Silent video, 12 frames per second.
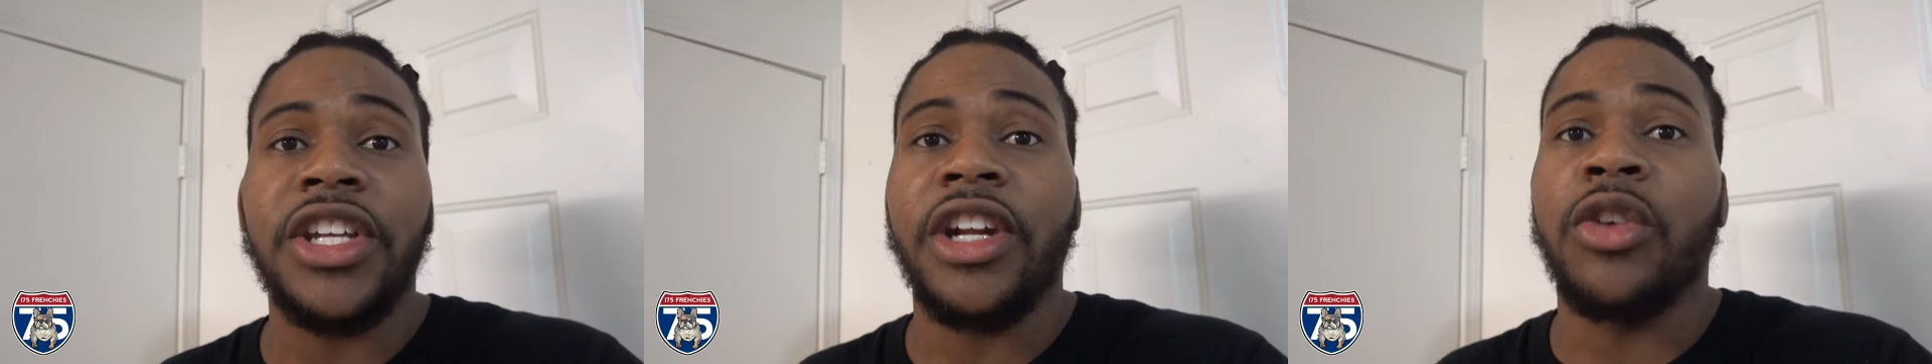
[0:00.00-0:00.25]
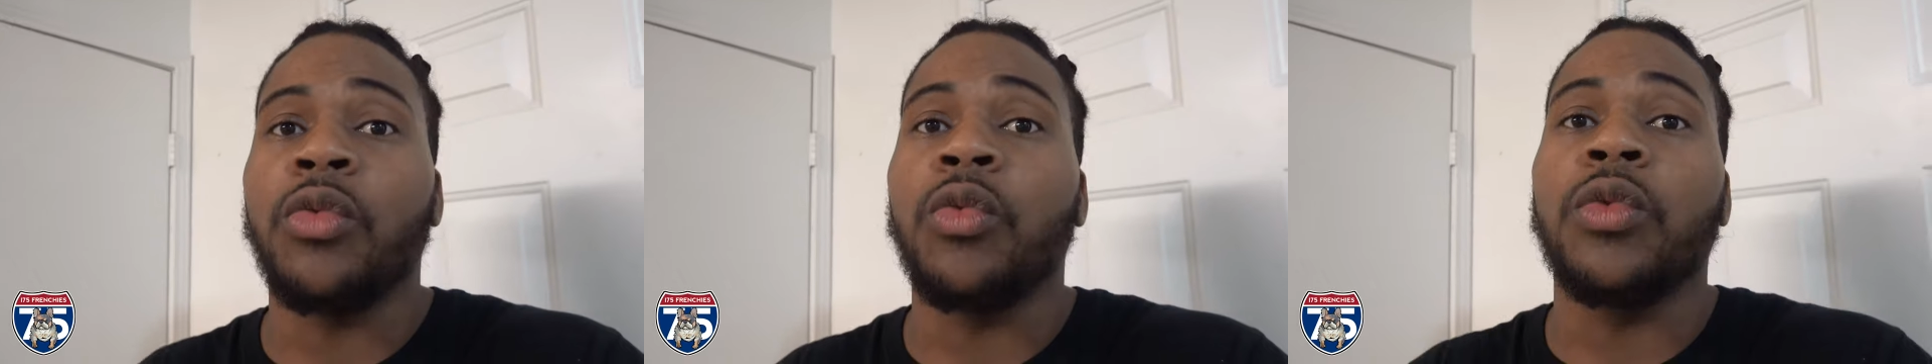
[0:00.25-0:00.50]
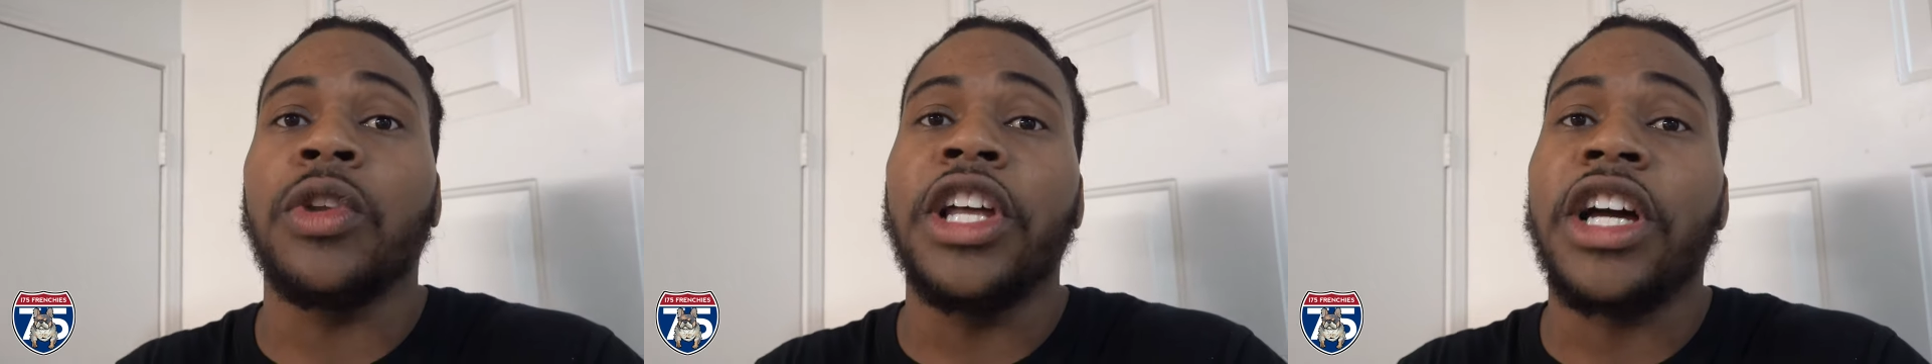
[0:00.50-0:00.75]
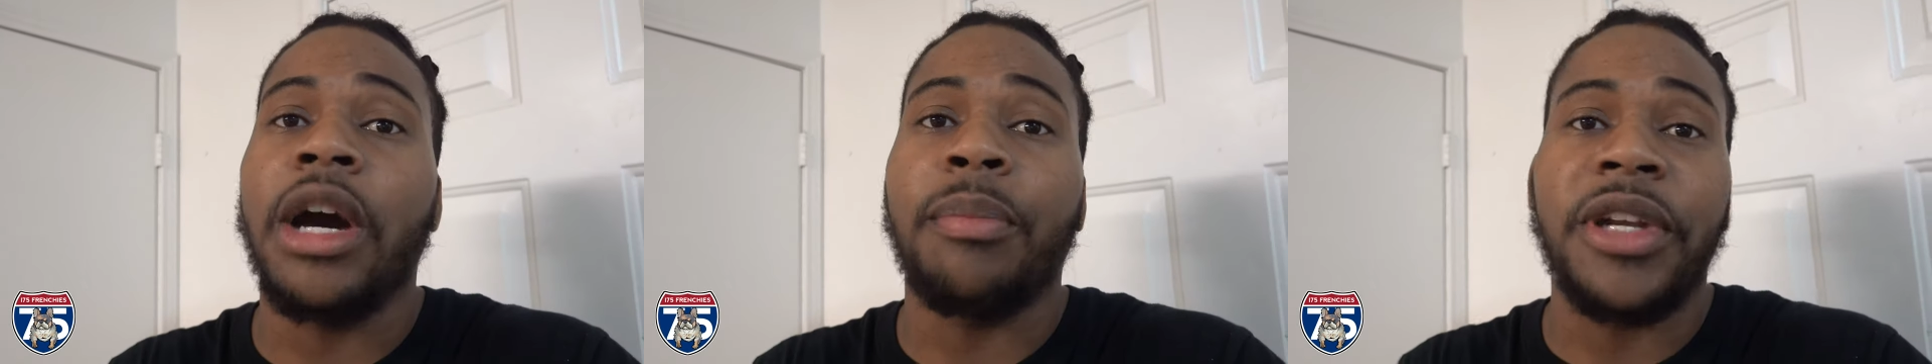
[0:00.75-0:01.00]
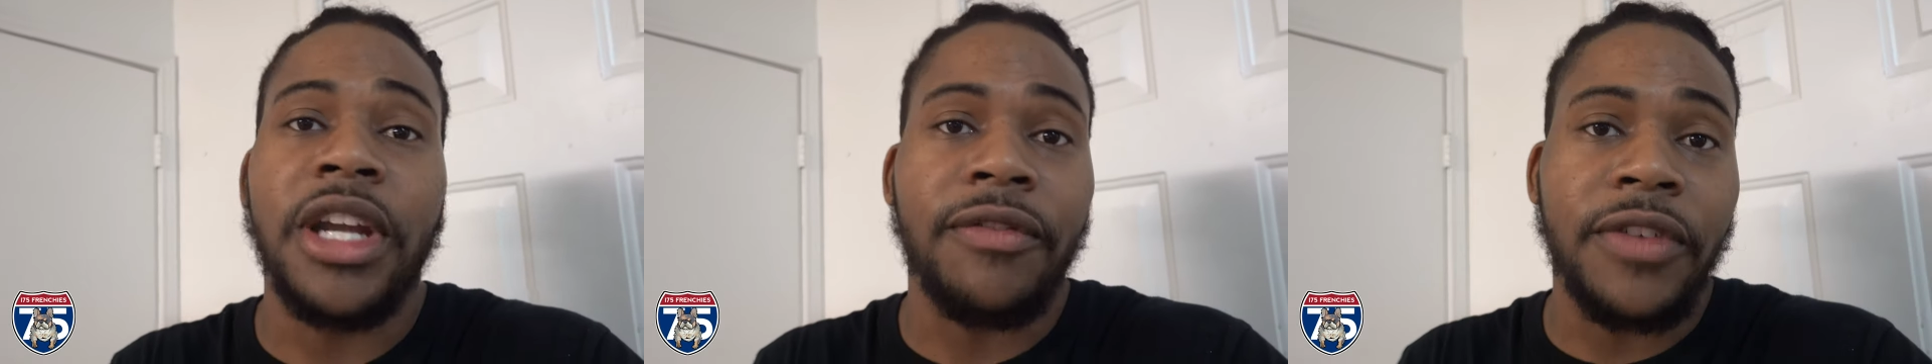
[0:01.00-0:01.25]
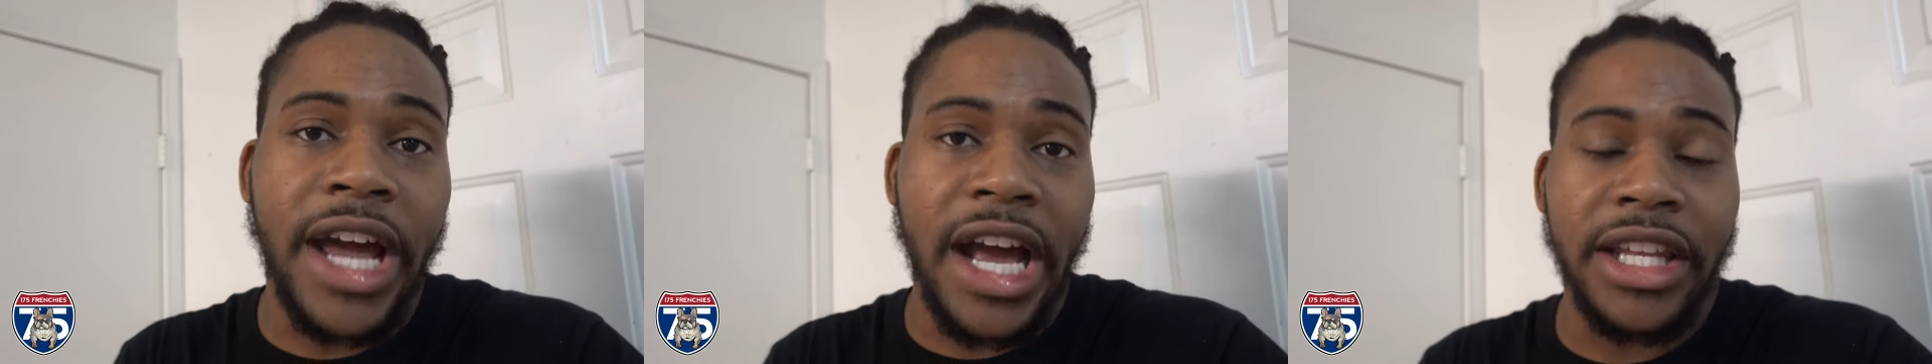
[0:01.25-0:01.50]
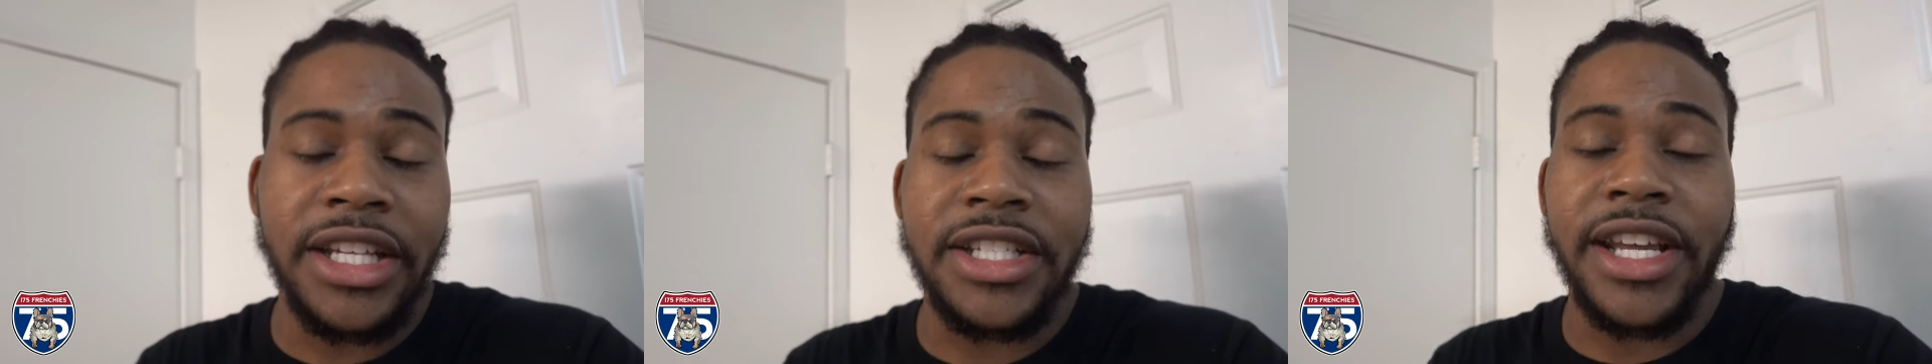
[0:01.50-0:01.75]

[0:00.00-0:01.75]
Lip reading: They don't look up enough knowledge.